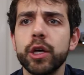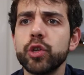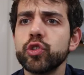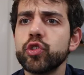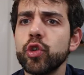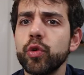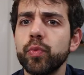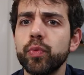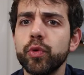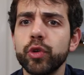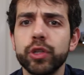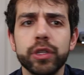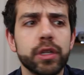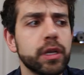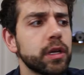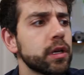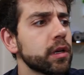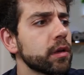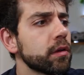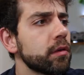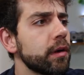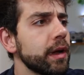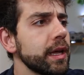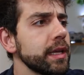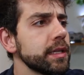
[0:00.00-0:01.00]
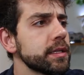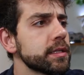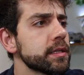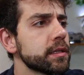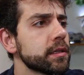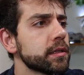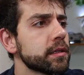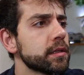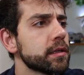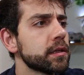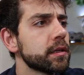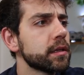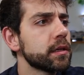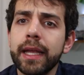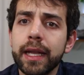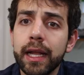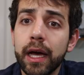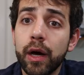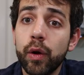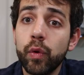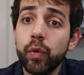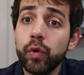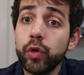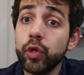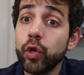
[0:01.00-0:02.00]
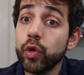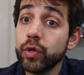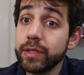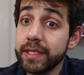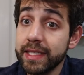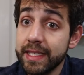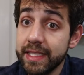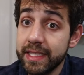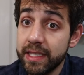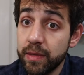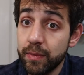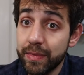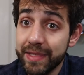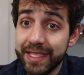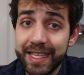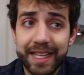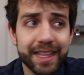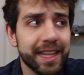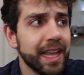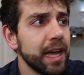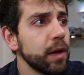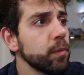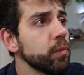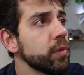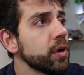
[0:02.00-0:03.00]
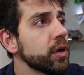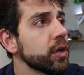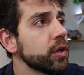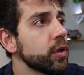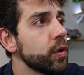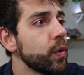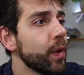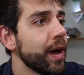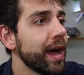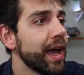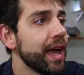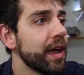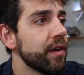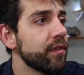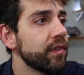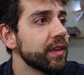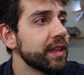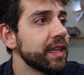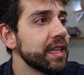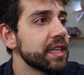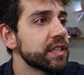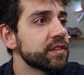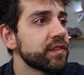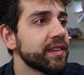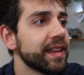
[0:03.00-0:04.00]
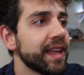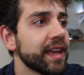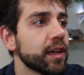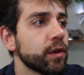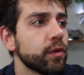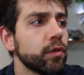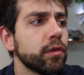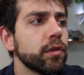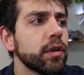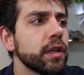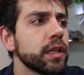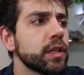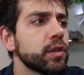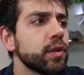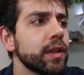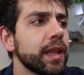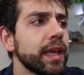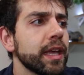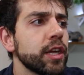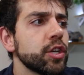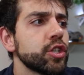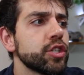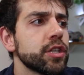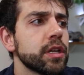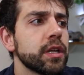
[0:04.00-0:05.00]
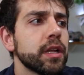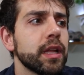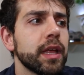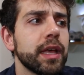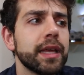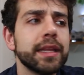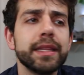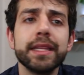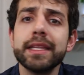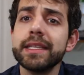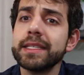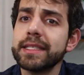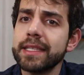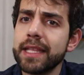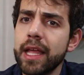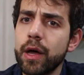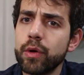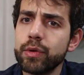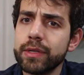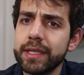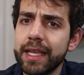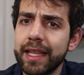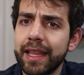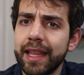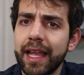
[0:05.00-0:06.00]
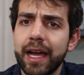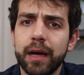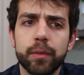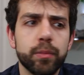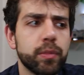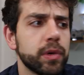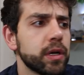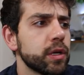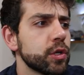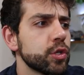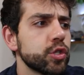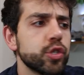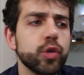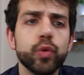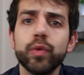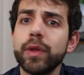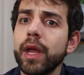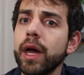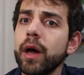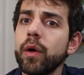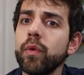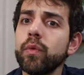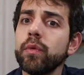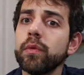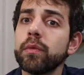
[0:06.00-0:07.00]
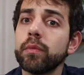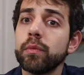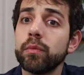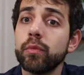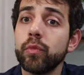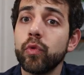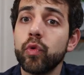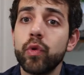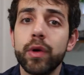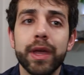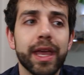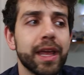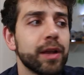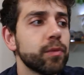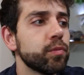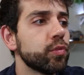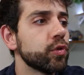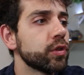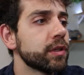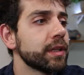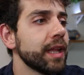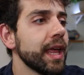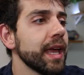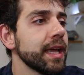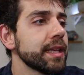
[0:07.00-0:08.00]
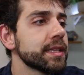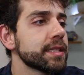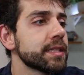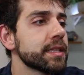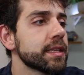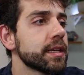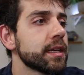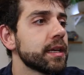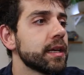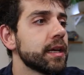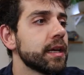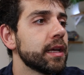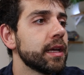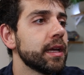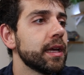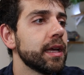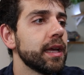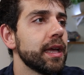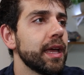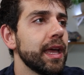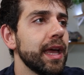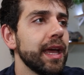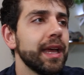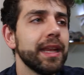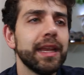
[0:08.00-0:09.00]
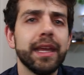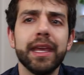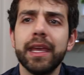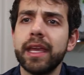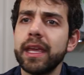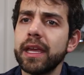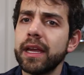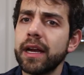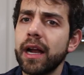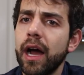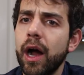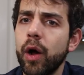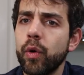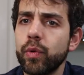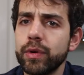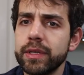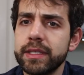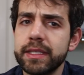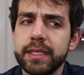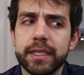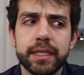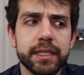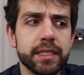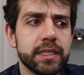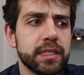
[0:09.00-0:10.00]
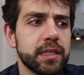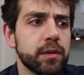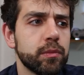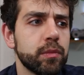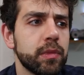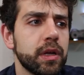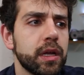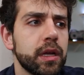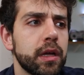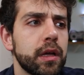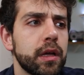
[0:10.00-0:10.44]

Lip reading: So put great, and now your system is set up. You have this like congratulations, it is now set up. So now we can put next. And here our system.